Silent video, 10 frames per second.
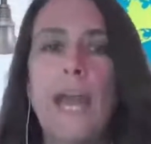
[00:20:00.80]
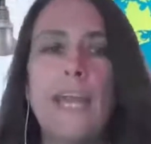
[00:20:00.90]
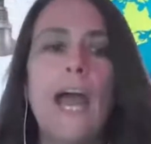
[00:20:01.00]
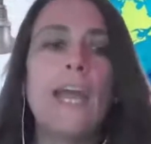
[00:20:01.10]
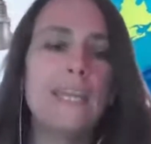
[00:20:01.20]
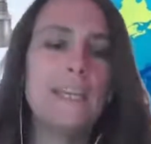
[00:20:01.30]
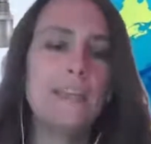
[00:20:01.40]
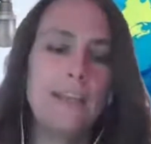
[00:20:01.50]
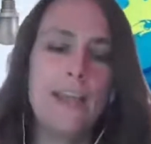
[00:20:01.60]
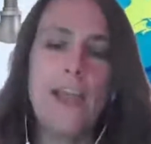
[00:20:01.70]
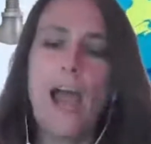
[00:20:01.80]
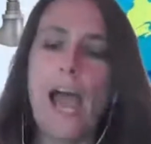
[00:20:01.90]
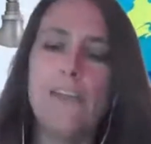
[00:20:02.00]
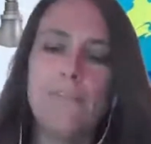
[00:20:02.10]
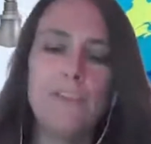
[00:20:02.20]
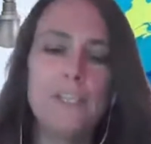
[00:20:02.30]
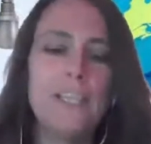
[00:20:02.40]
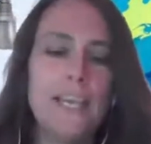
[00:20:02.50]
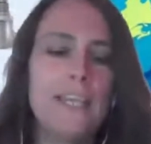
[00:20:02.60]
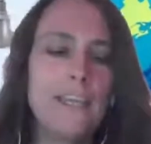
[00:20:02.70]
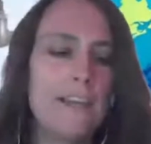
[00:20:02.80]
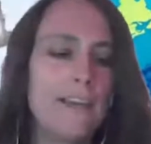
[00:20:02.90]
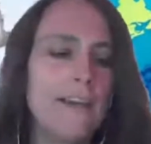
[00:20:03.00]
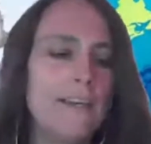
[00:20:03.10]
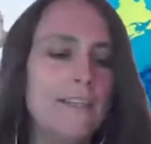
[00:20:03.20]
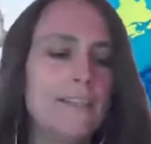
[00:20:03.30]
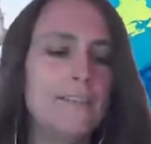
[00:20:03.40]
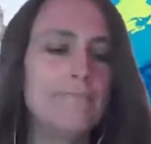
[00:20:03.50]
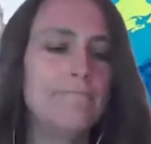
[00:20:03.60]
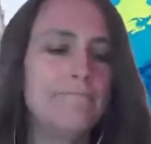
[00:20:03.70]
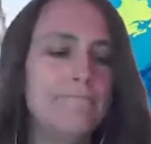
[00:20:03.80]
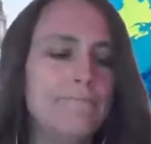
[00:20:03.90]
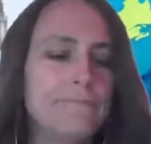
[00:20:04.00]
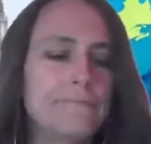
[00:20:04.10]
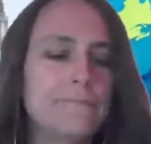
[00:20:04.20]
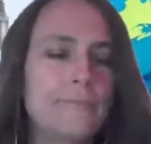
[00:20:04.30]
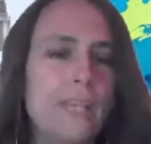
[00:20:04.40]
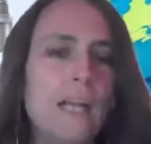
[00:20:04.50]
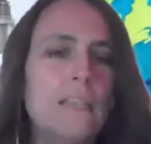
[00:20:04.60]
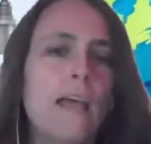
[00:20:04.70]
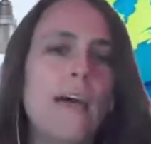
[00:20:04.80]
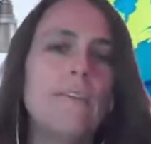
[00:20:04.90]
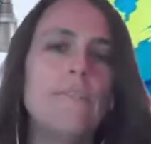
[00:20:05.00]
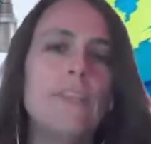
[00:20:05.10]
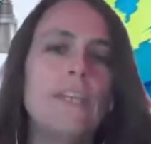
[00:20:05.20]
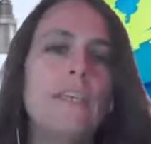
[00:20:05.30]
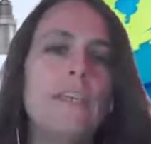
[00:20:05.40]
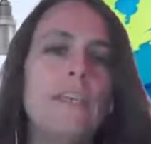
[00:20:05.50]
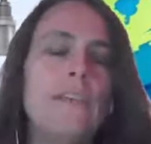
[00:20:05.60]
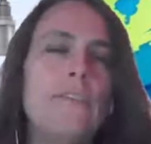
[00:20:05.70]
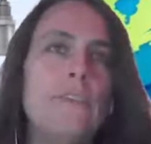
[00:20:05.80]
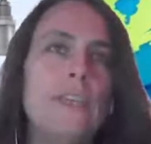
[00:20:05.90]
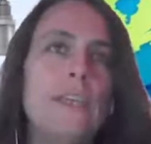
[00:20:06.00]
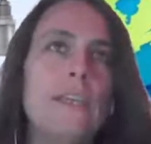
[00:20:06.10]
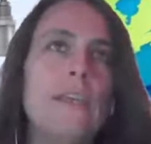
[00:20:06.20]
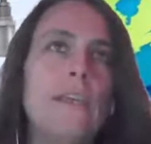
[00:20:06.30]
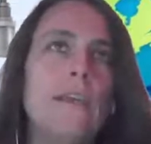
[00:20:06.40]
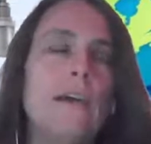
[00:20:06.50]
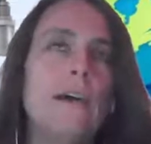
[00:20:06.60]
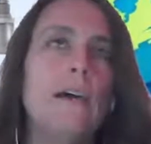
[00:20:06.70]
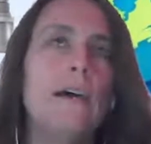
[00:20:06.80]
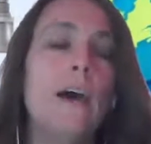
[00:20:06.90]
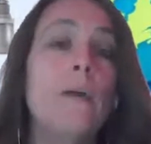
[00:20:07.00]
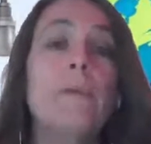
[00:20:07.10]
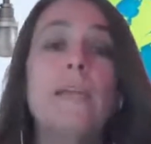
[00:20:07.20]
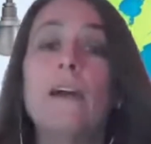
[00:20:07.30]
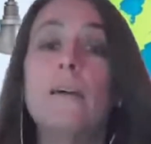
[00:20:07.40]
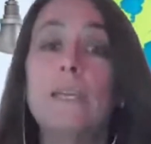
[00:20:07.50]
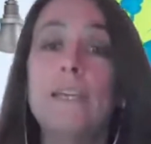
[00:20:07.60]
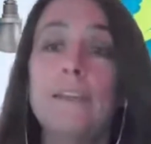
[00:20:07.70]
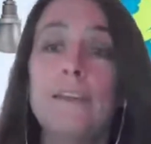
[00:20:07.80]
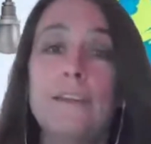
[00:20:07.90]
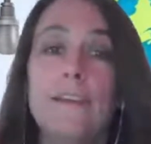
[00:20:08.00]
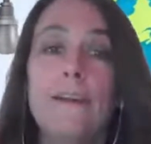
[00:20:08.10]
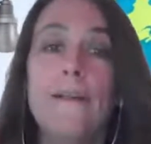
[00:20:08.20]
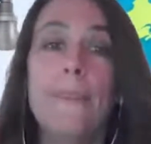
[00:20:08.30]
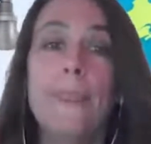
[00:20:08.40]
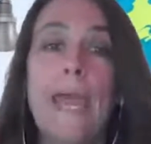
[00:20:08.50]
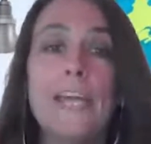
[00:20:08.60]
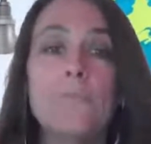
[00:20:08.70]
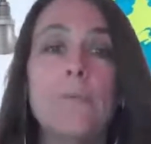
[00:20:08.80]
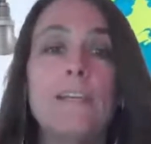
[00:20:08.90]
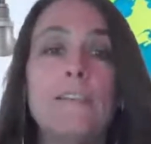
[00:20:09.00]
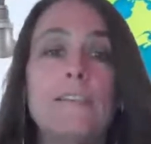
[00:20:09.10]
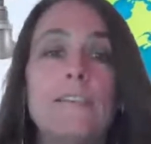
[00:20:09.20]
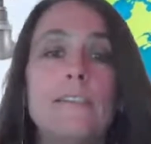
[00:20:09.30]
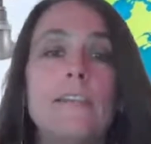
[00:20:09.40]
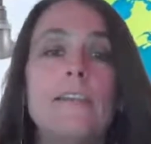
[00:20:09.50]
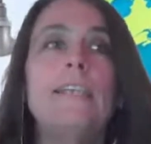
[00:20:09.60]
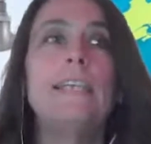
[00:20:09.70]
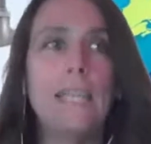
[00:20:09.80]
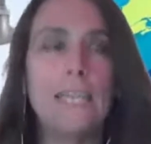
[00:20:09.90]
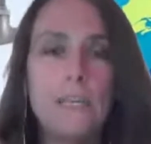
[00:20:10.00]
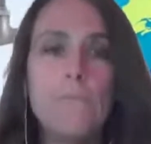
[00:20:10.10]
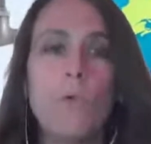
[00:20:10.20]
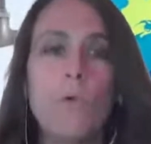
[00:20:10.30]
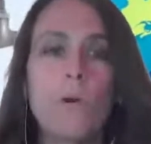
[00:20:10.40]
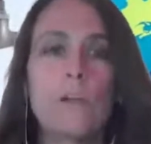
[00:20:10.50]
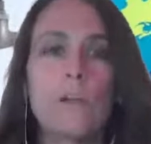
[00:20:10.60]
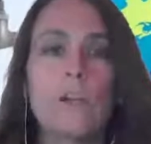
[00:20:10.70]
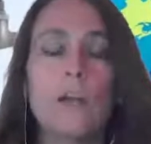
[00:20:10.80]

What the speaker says: I feel like a lot of the up and coming aspect is getting more